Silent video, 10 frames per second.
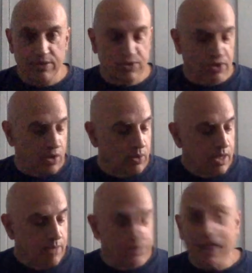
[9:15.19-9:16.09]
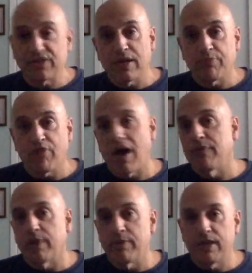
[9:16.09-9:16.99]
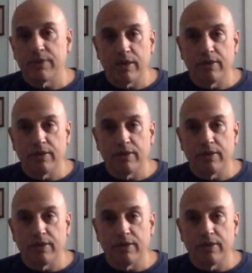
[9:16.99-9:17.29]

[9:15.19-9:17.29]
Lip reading: So, but that's not a problem. I mean,